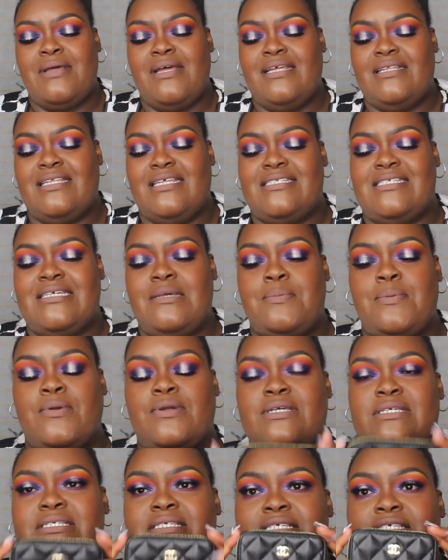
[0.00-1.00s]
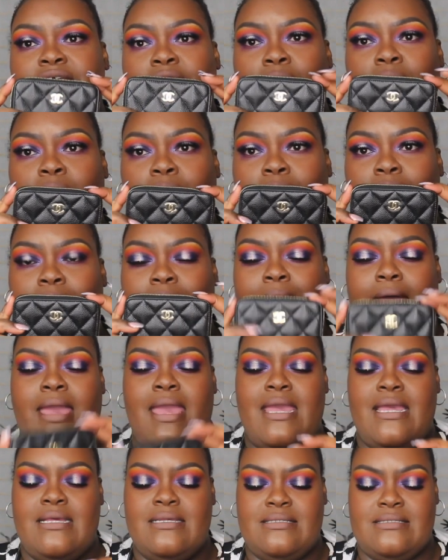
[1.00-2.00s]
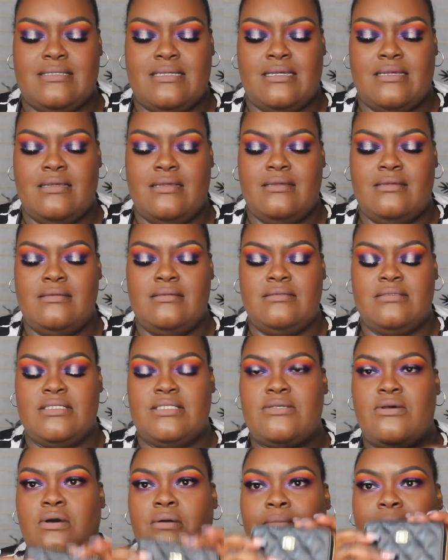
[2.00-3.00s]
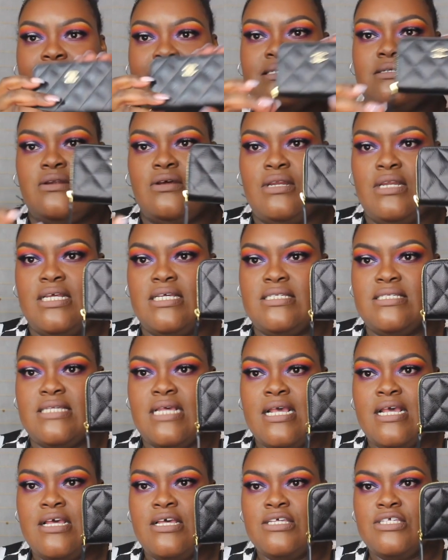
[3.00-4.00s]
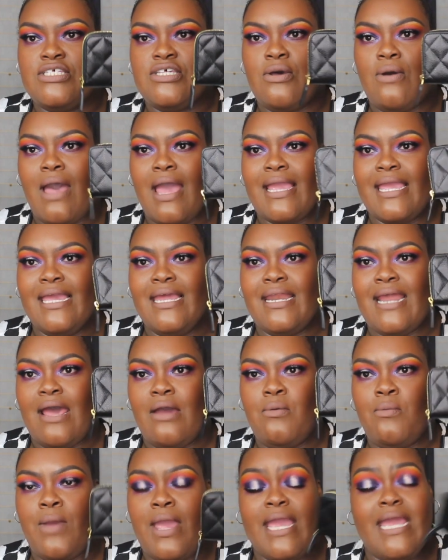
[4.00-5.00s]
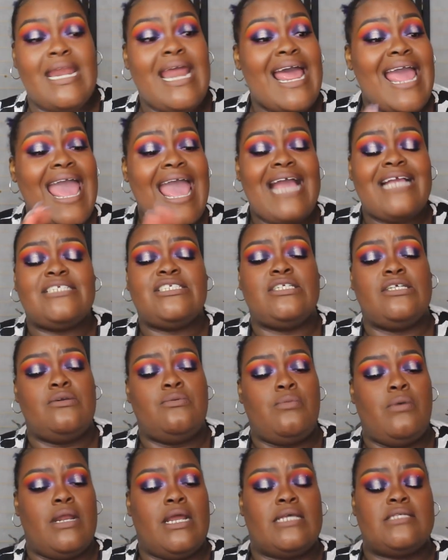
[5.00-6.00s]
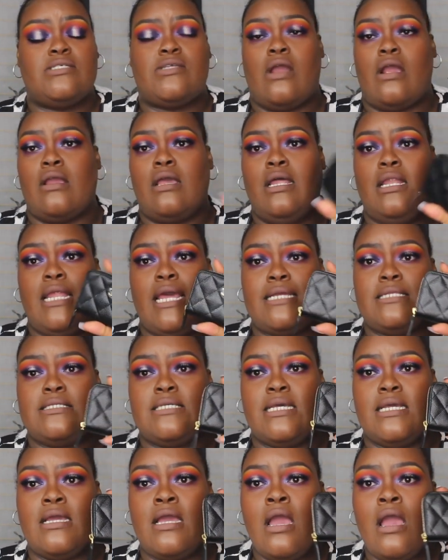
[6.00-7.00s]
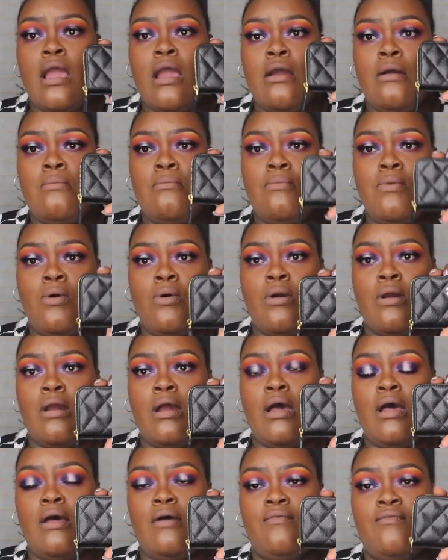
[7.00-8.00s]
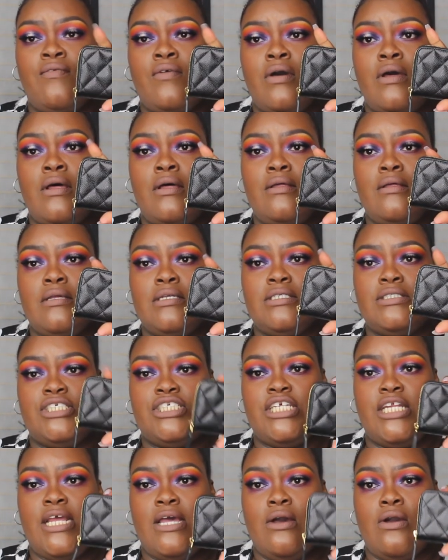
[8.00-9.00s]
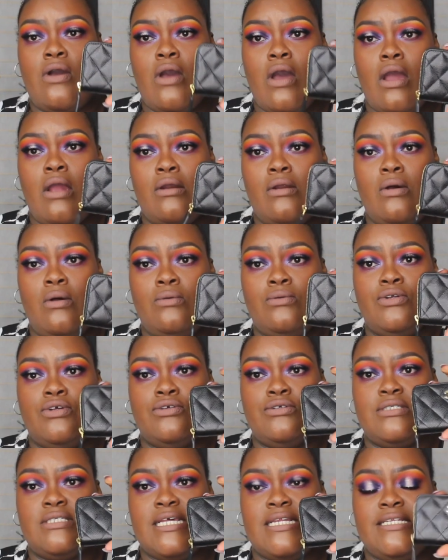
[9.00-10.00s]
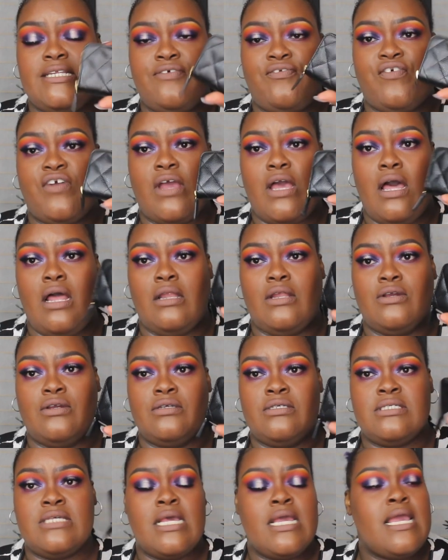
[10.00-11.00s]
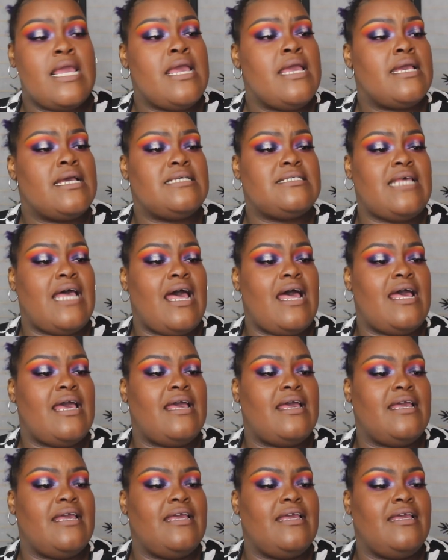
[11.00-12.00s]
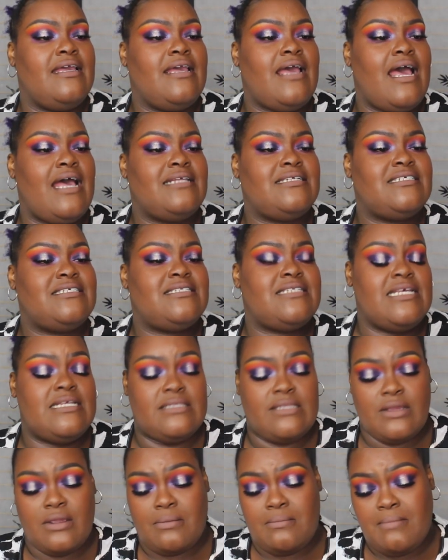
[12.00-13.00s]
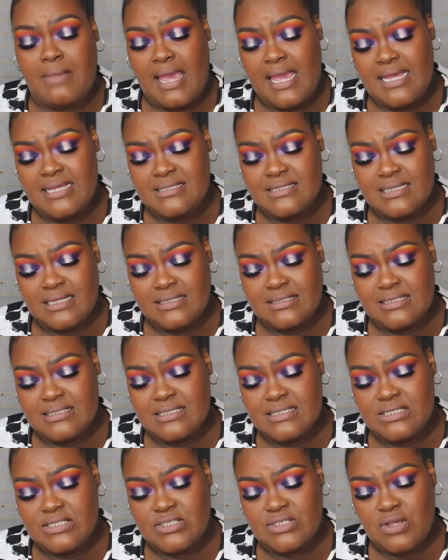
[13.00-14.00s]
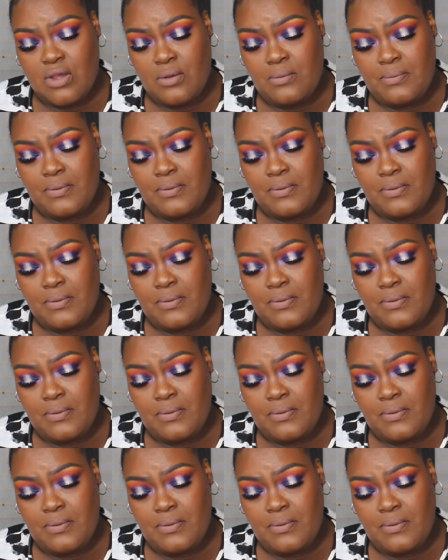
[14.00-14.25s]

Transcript: but the zipper is so amazing so amazing on this so I cannot wait and I actually want to start collecting more of Chanel card holders in different colors because I I just think they're amazing this is so